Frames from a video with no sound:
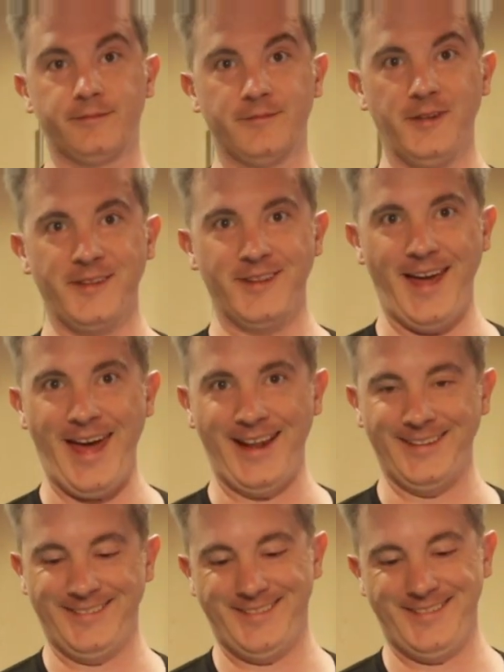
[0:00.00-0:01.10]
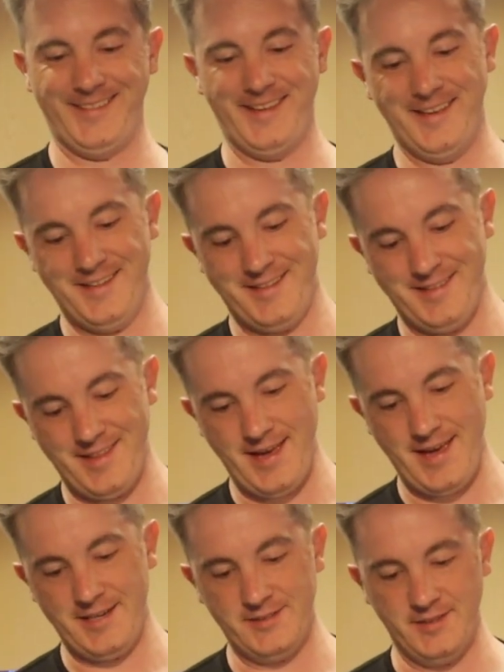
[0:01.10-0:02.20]
Look at that.
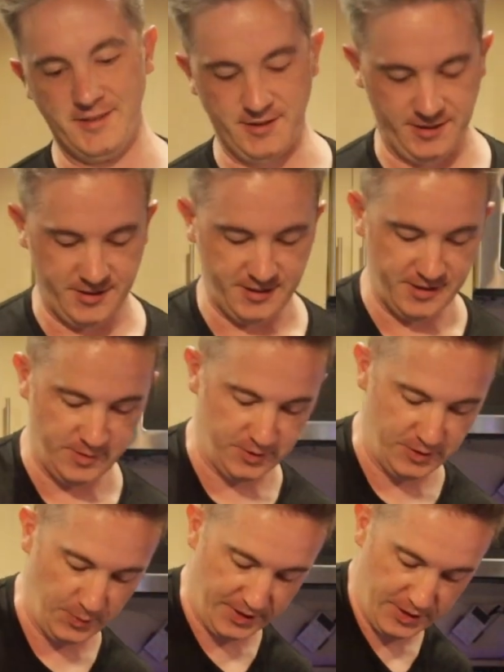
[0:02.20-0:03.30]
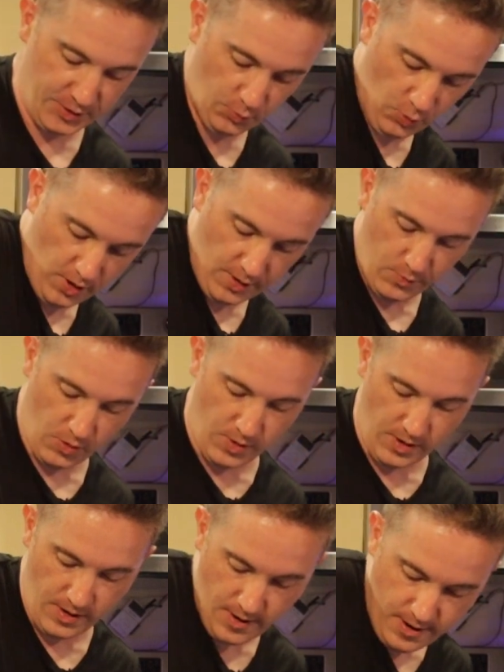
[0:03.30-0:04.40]
That is looking good. So we're gonna do one more.